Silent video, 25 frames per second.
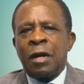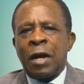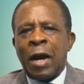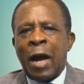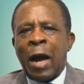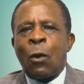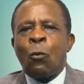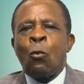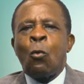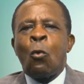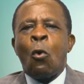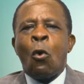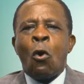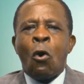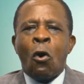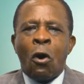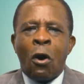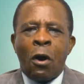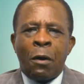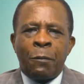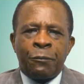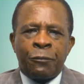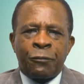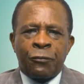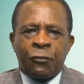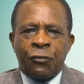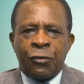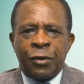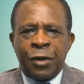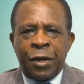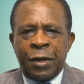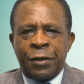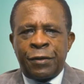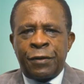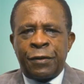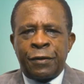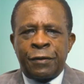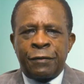A warm
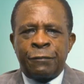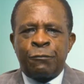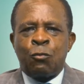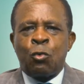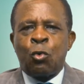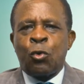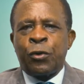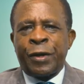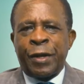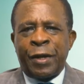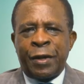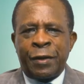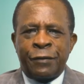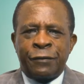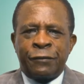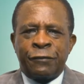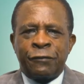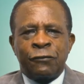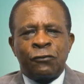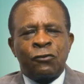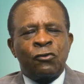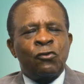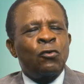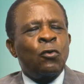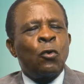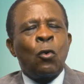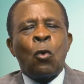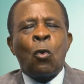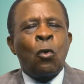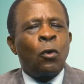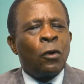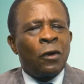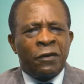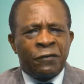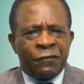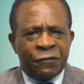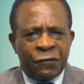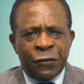Grenadian morning to
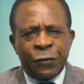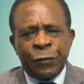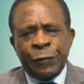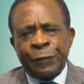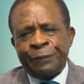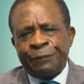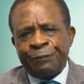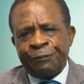all of you.